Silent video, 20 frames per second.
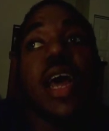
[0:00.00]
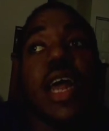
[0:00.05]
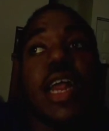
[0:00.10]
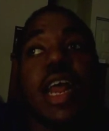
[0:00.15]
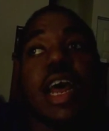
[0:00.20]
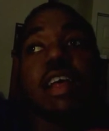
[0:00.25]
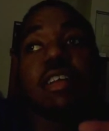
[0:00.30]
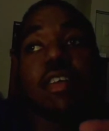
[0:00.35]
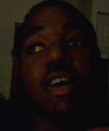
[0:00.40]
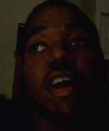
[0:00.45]

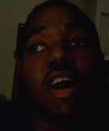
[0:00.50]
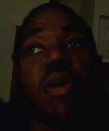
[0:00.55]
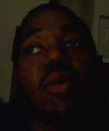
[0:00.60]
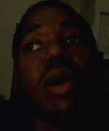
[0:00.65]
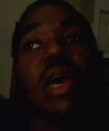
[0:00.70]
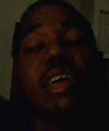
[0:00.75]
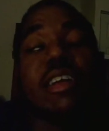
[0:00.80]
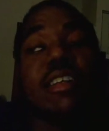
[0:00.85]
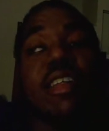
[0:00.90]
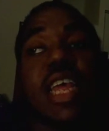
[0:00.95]
And as
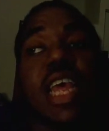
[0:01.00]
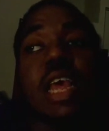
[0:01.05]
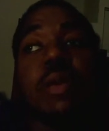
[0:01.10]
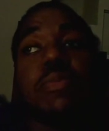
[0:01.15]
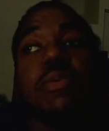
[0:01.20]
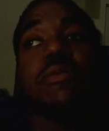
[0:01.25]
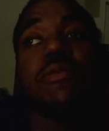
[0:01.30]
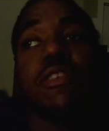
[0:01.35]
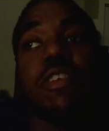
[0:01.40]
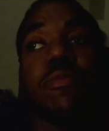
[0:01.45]
always,
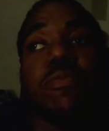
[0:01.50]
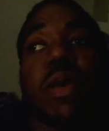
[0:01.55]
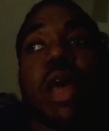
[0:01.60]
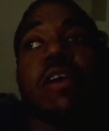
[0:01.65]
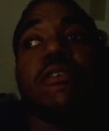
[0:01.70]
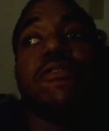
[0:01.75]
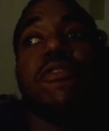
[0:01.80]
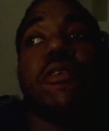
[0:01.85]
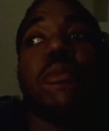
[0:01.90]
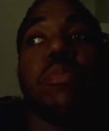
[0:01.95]
keep it
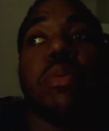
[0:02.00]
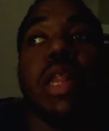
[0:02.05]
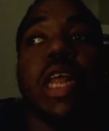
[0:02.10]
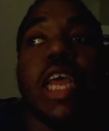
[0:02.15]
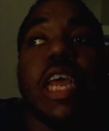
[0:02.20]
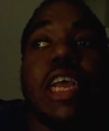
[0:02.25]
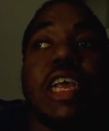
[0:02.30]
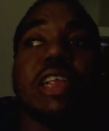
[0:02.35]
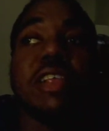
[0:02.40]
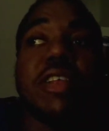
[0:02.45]
respectful,
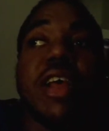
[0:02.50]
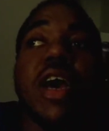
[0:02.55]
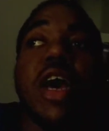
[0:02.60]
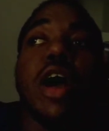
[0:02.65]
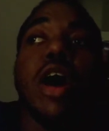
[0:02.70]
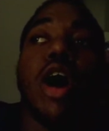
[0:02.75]
please.